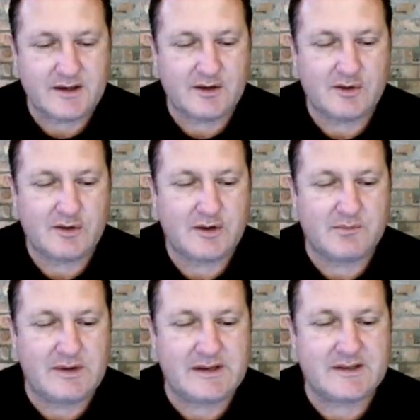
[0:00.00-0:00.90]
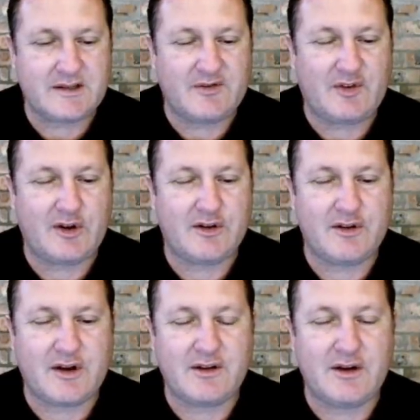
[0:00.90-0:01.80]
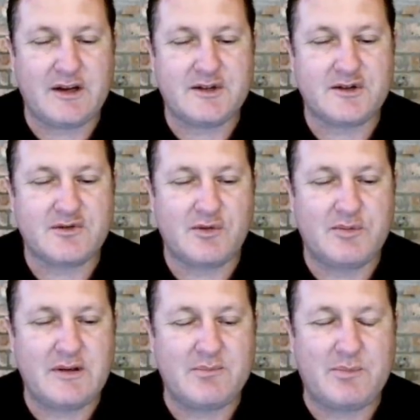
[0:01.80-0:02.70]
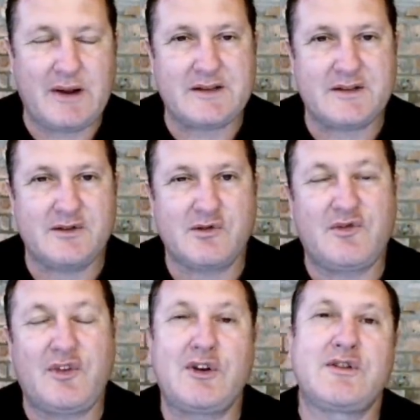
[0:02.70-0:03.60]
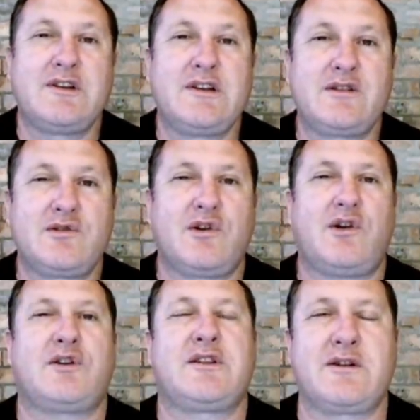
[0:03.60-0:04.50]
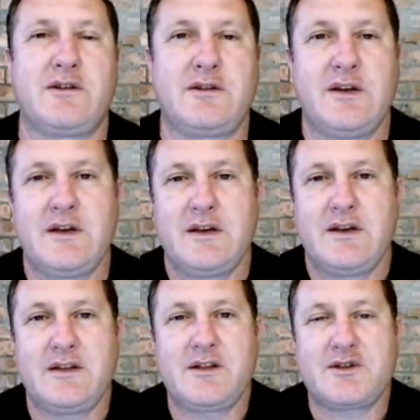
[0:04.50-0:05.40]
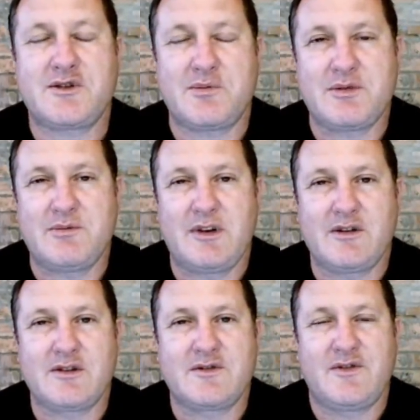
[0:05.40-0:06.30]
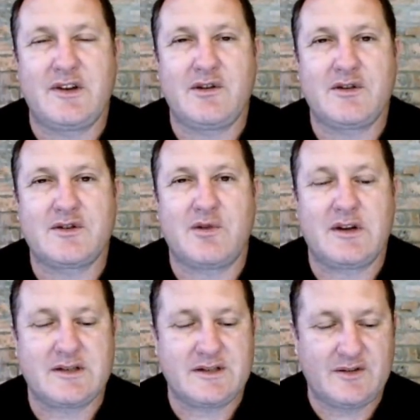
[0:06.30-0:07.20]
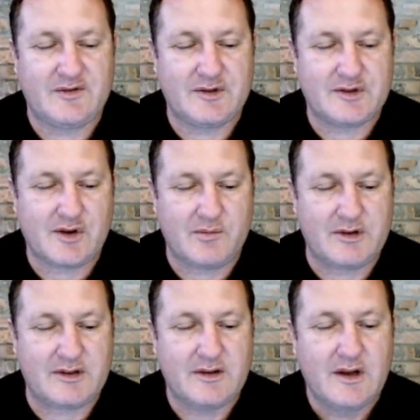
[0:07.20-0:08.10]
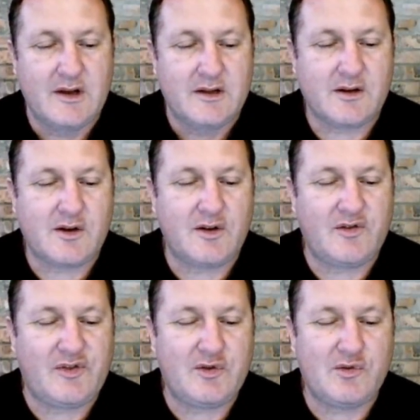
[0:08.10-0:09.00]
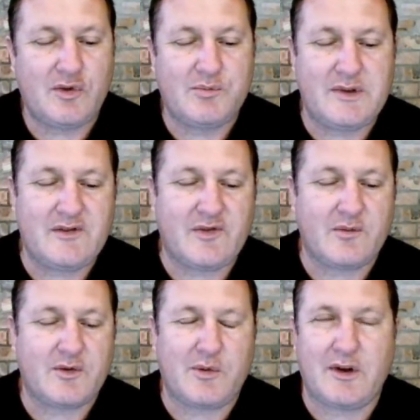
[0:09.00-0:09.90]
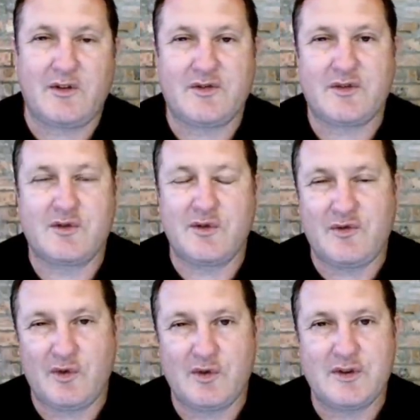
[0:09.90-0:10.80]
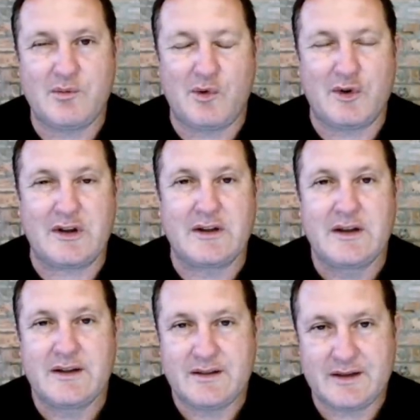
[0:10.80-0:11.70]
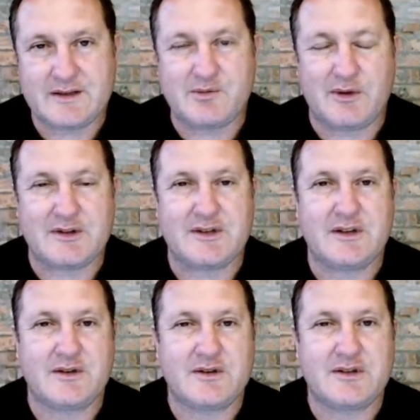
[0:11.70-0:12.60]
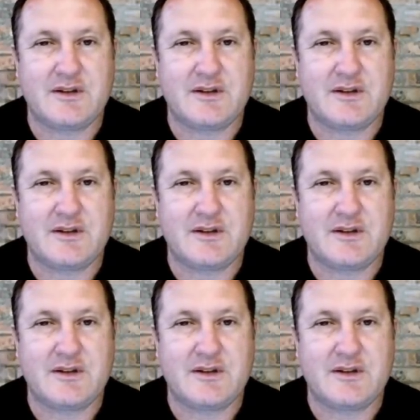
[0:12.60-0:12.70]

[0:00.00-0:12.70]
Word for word: So it means that the following regulations will be in place and you can follow the link to the article in the description below this video as well as in the first comment. The curfew will be from 12 to 4 in the morning. This was, a,